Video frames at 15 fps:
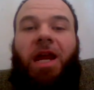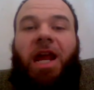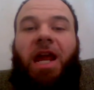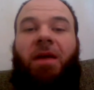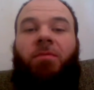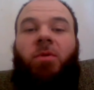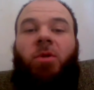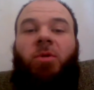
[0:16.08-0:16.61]

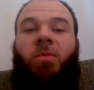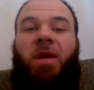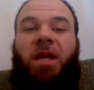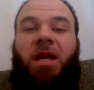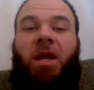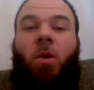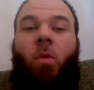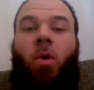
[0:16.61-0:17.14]
after
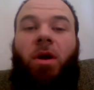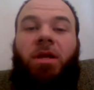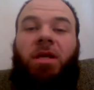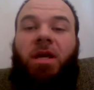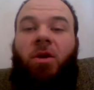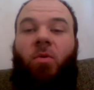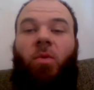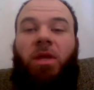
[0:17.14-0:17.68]
spending 1
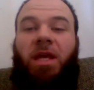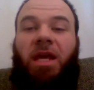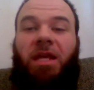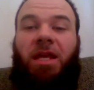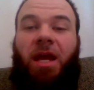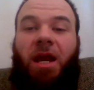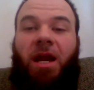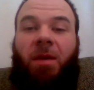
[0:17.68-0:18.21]
year with
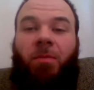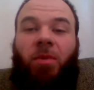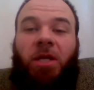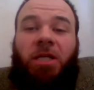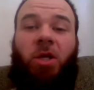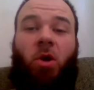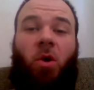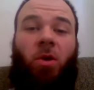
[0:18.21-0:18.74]

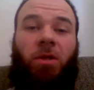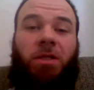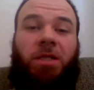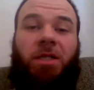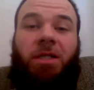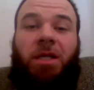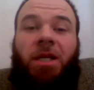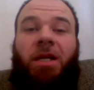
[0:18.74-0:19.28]
Indianapolis
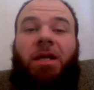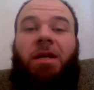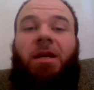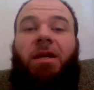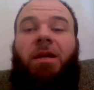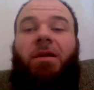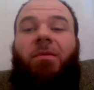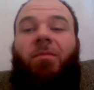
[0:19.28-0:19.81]
Colts.
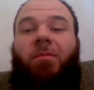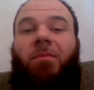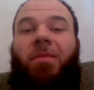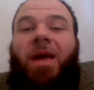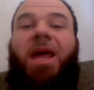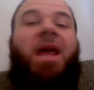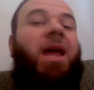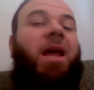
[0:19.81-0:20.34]

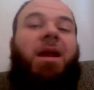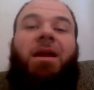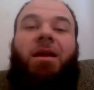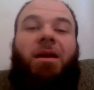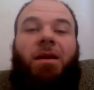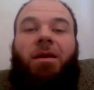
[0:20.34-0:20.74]
Man.